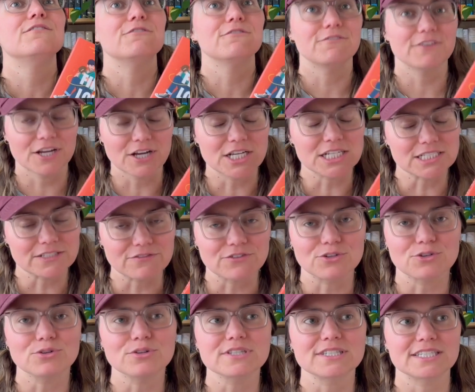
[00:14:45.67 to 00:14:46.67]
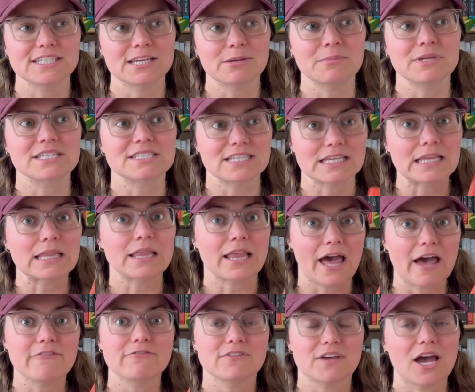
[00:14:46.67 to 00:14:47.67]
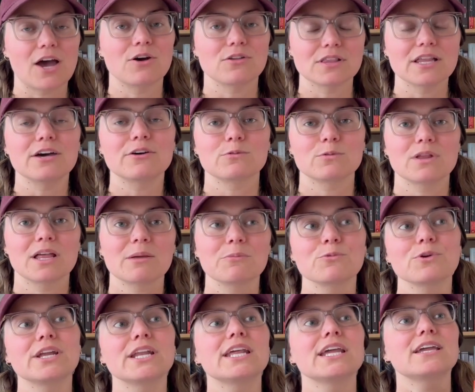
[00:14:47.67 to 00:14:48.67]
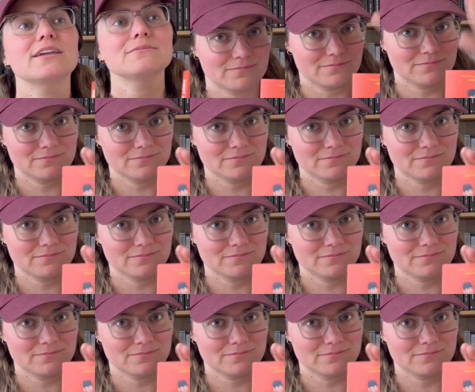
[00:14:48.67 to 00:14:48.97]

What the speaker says: very difficult to get me to laugh out loud while I'm reading.